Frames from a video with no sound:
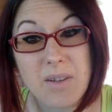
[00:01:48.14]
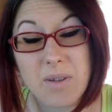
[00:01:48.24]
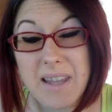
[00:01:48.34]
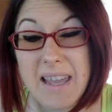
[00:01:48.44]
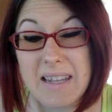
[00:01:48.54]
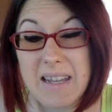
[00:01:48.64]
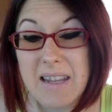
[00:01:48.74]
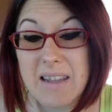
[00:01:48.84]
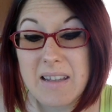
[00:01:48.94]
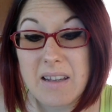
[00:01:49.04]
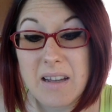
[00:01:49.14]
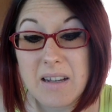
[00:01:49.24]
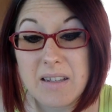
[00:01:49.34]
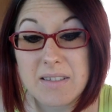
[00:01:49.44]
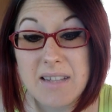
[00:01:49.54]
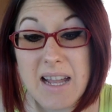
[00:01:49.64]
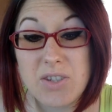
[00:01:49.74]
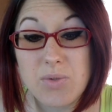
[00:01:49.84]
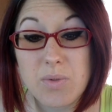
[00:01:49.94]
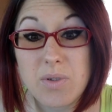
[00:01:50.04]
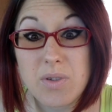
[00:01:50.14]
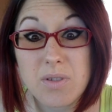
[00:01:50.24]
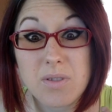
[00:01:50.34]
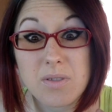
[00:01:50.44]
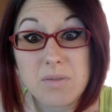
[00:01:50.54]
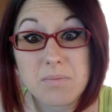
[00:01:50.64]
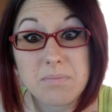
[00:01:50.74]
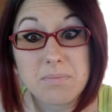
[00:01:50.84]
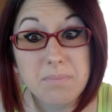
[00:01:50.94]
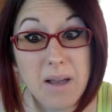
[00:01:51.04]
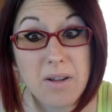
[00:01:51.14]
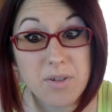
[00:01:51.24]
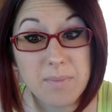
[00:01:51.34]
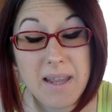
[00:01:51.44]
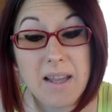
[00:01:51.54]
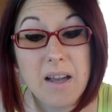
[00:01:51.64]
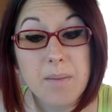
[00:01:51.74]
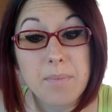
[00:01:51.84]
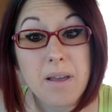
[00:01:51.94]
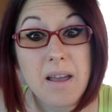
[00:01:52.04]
organic, natural powder makeup.